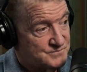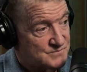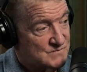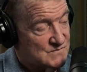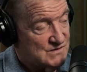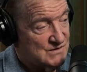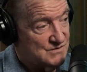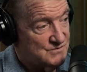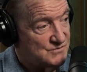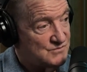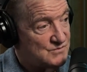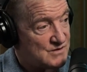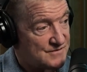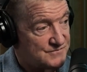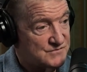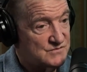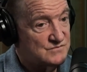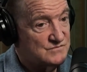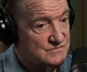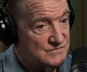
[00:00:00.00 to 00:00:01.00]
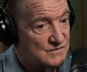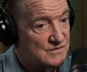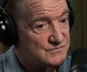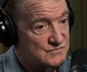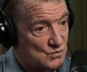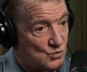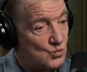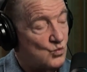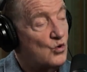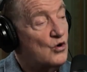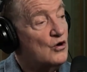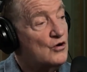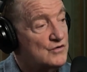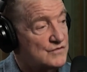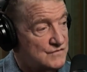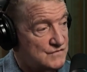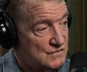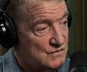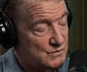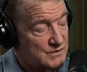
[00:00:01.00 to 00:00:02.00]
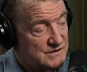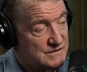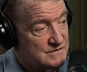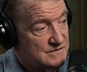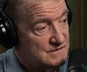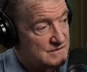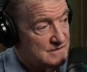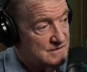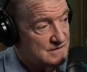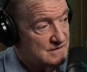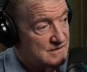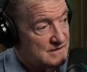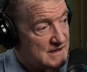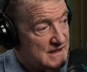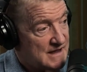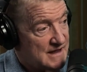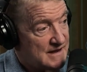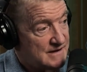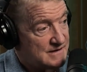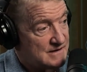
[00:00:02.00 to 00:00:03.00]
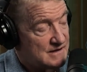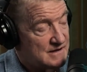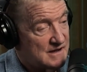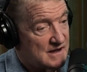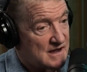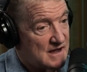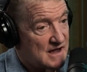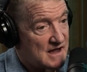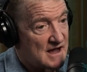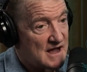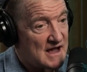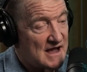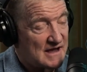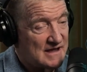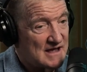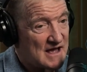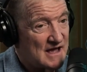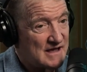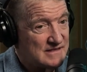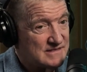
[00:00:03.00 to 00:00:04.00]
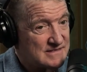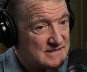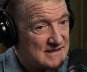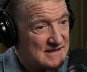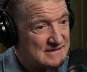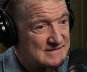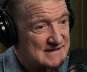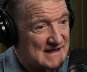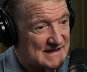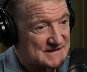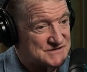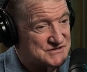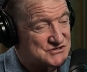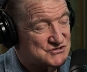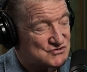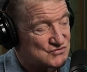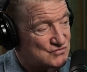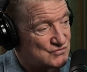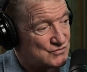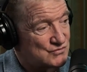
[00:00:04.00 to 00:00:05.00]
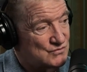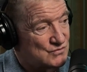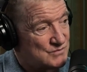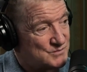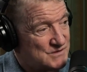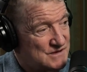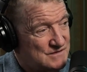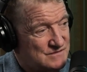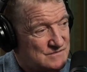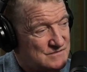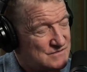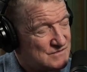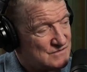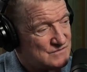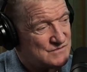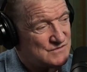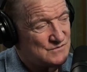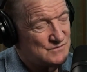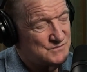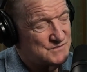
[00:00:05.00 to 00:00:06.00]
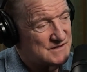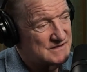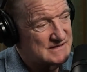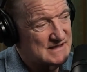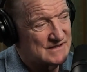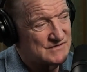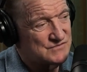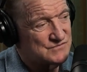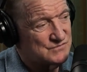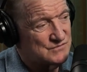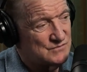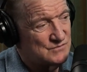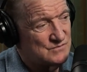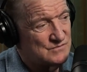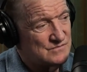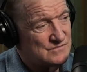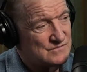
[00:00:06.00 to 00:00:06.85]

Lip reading: You have to work to it. And I think that's true. I mean, do you think that's true?